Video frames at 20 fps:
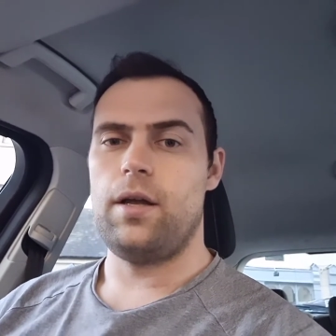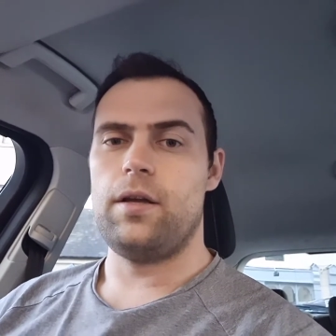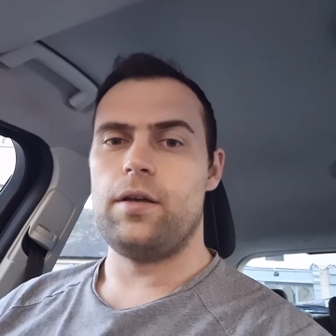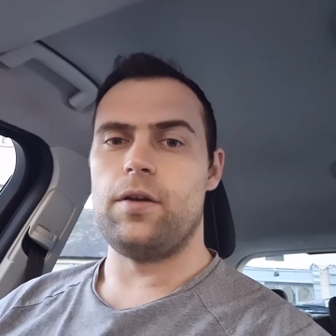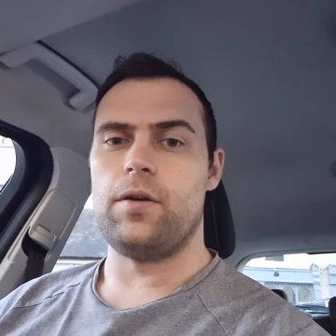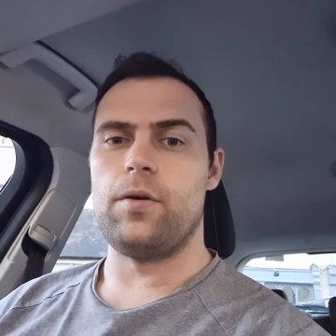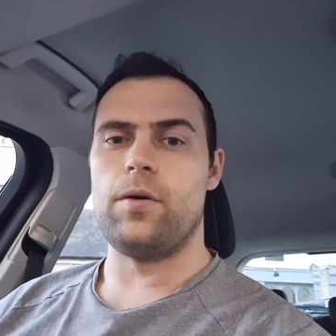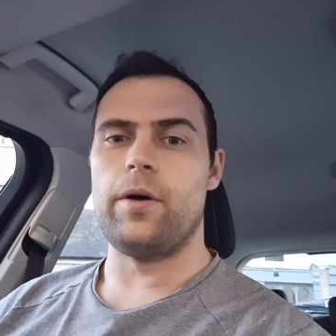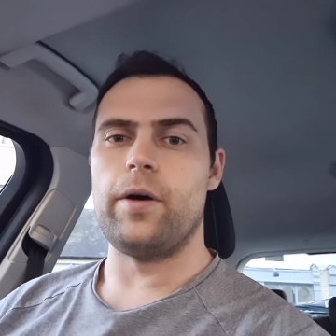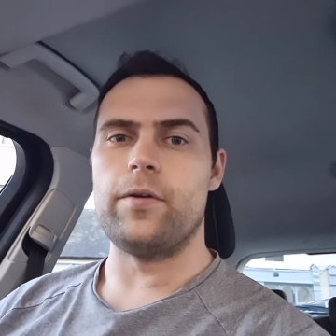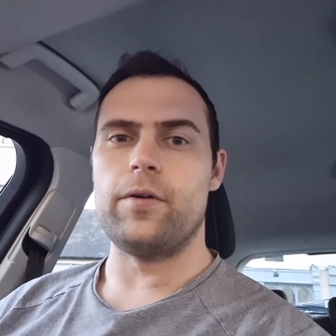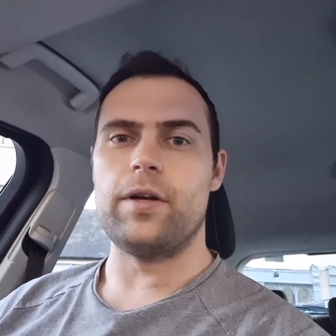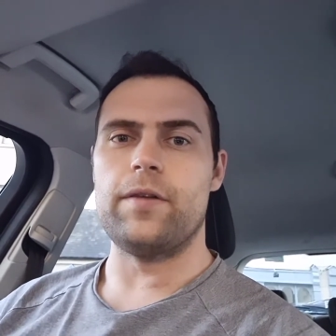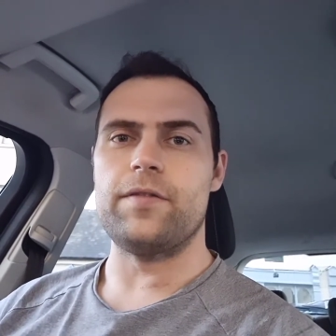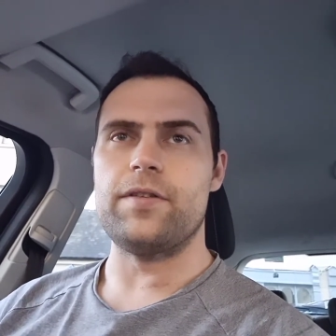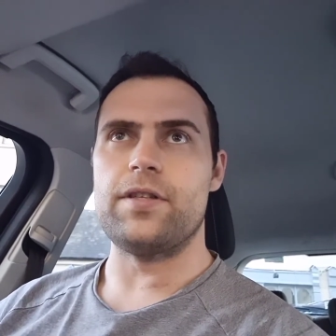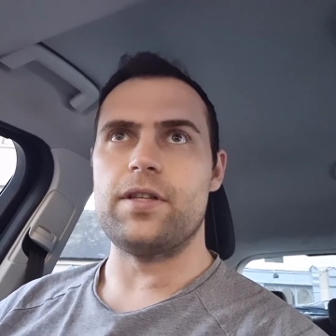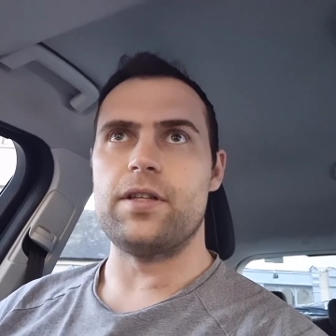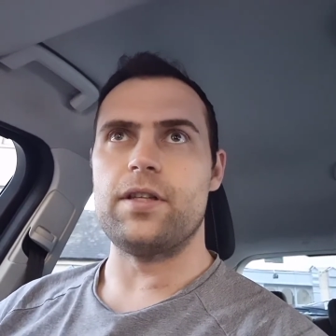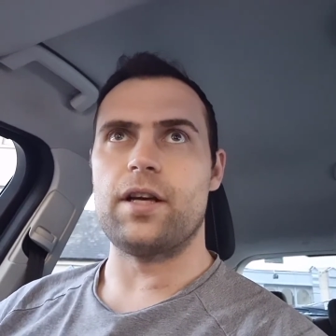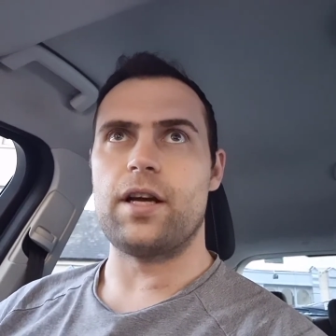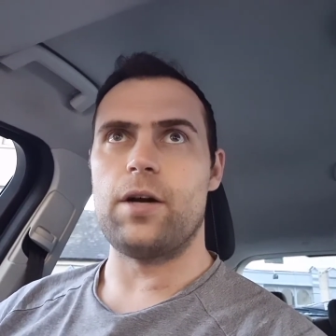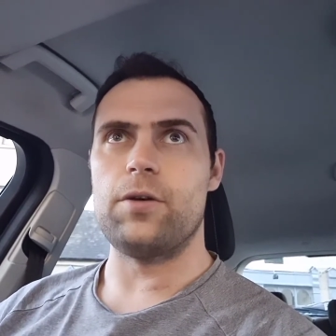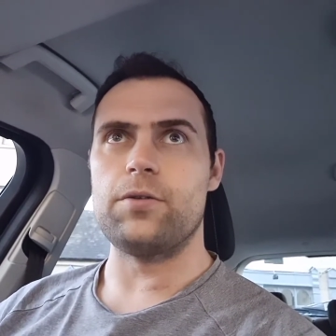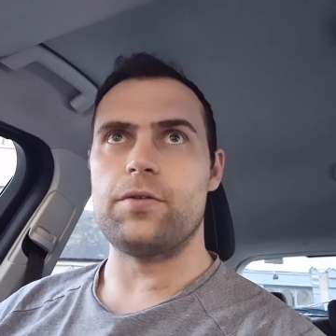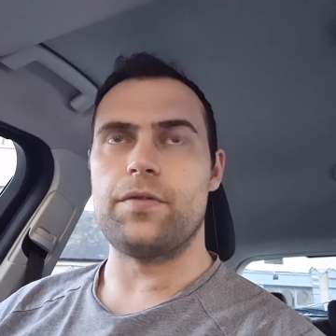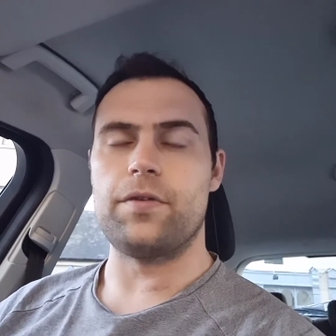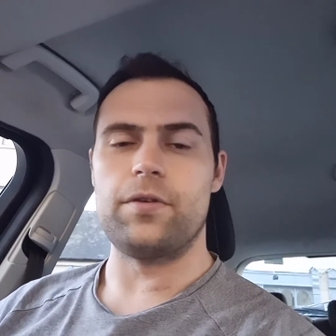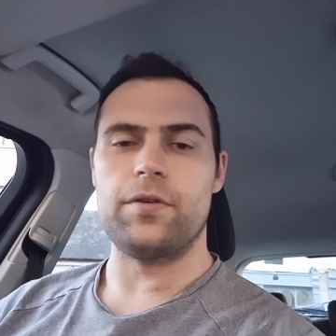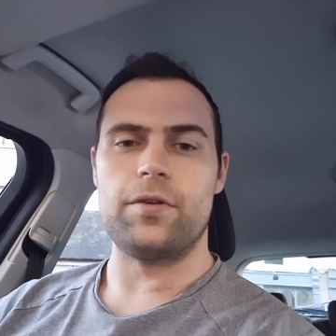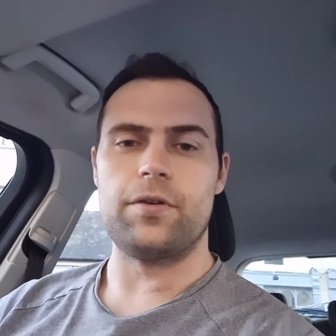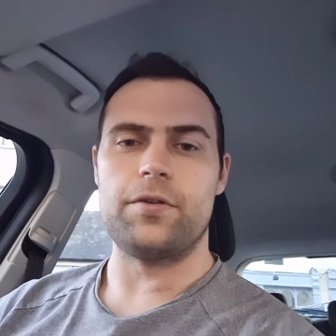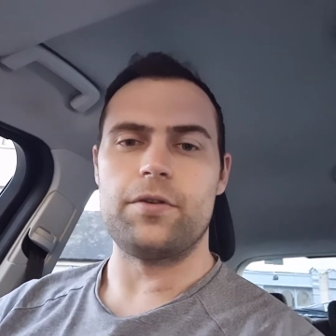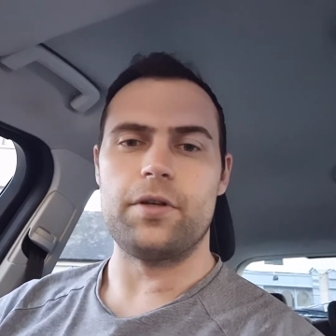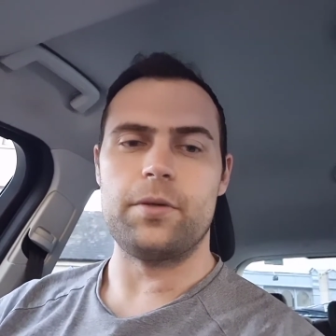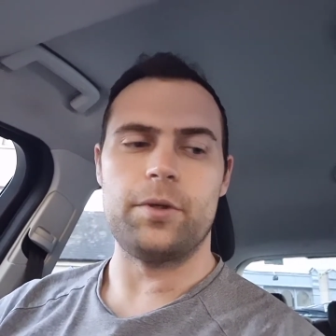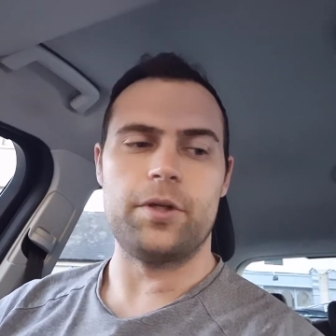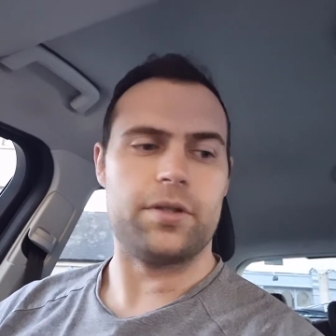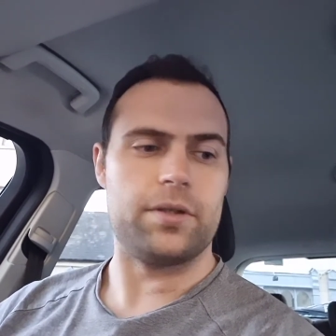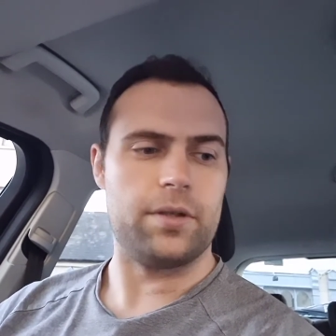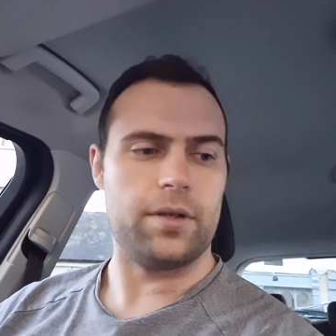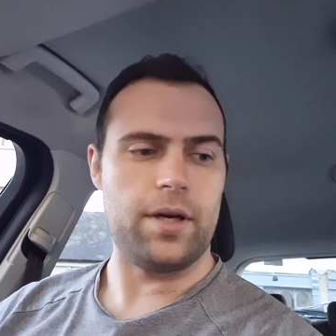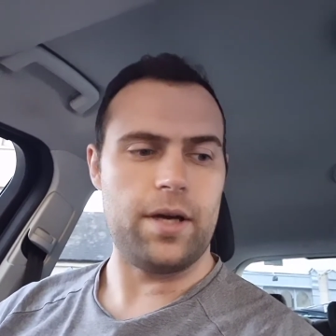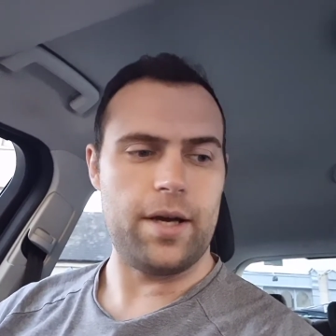I don't have to sit on the couch for another 3 weeks.